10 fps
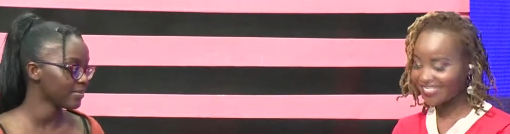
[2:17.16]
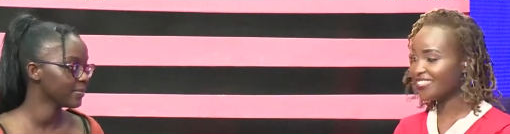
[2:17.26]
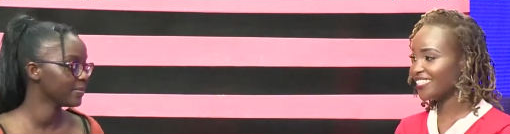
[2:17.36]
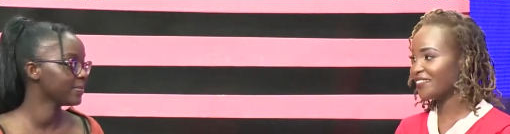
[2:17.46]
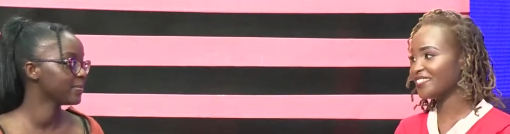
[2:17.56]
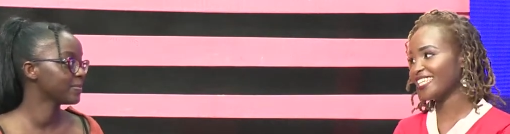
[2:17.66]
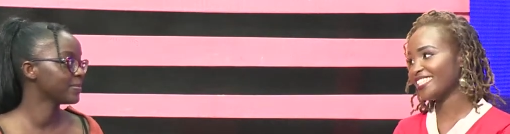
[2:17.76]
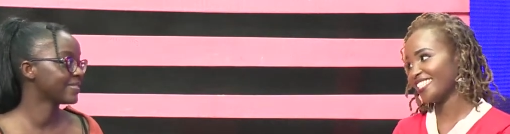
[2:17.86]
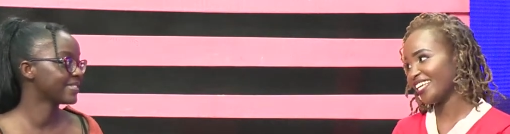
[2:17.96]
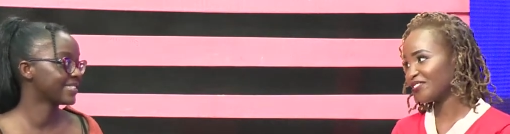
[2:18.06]
Speaker 1: Your time
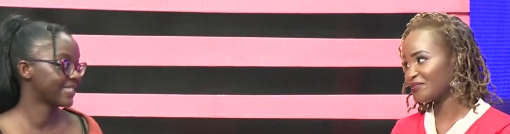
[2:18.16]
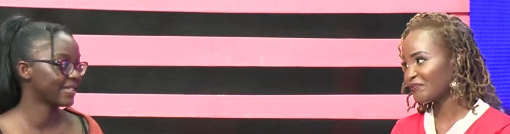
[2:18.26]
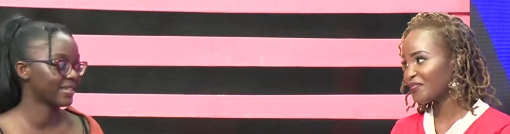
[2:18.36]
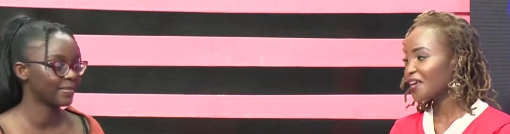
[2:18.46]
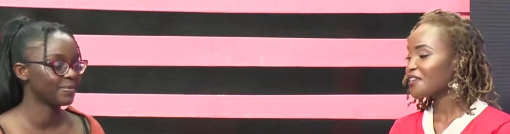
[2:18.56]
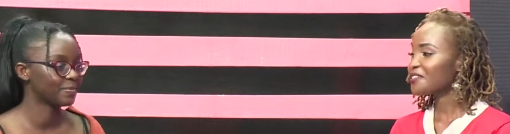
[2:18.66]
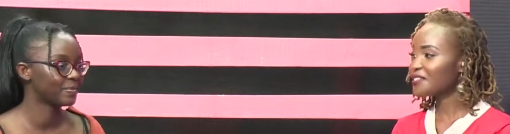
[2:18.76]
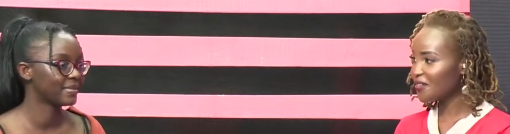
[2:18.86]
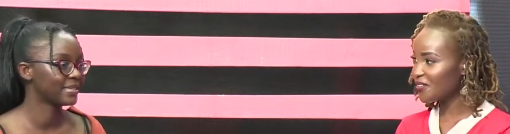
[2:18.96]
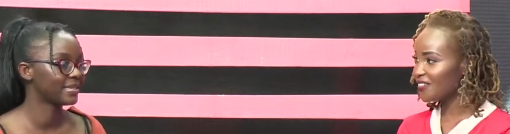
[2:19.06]
starts now.
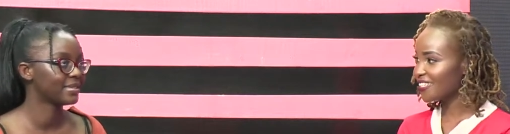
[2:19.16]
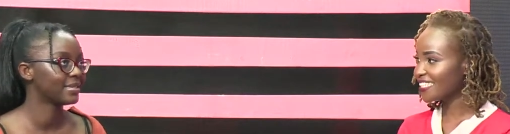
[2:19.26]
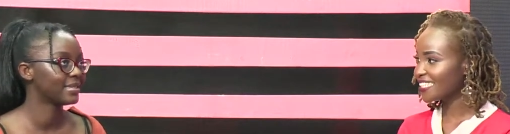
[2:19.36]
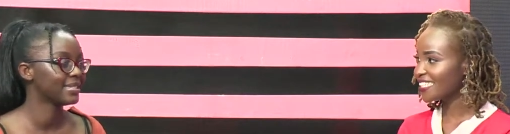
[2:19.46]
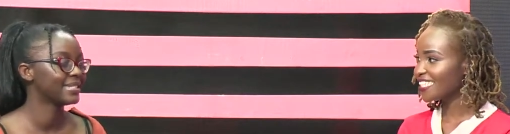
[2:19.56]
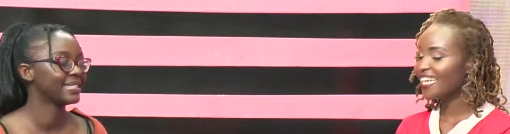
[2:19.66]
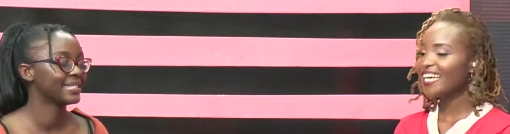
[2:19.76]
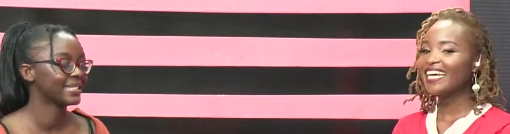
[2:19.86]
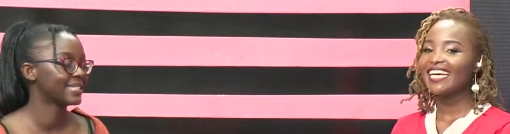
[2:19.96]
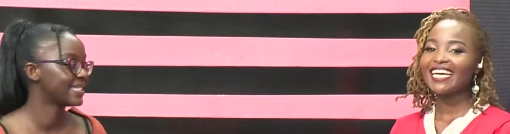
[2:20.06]
So,
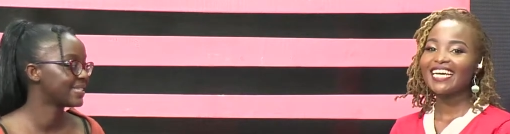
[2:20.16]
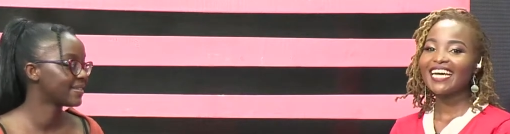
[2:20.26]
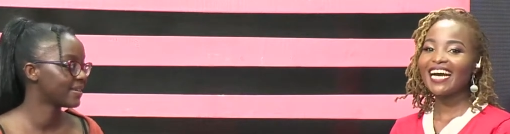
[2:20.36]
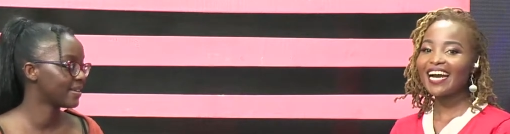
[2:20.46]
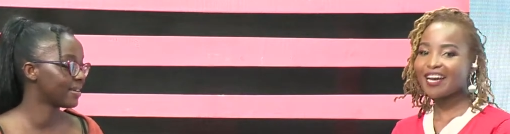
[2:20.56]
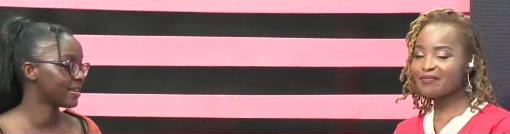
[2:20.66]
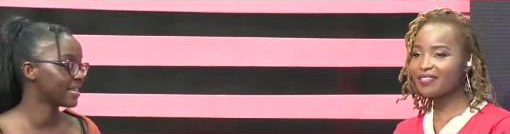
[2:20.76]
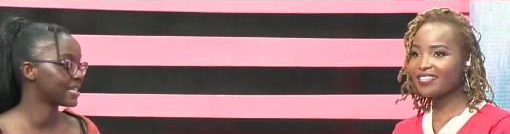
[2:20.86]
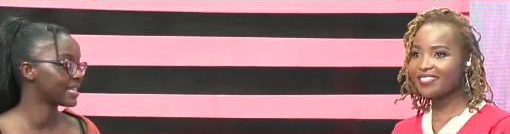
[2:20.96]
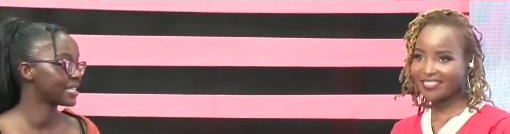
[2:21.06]
a
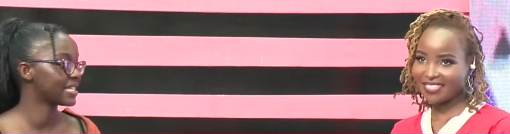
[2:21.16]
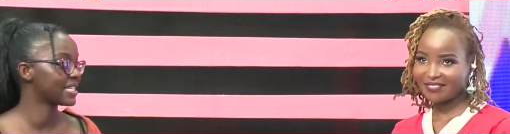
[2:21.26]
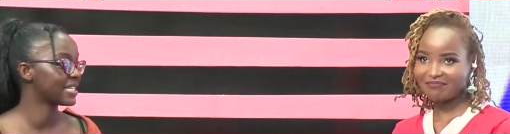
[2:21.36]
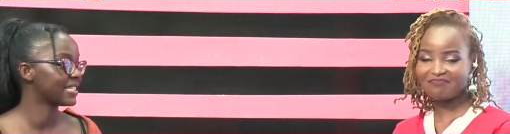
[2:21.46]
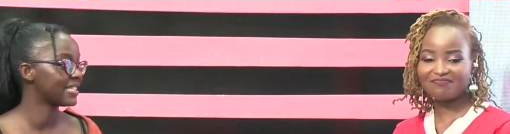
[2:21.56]
couple of, okay.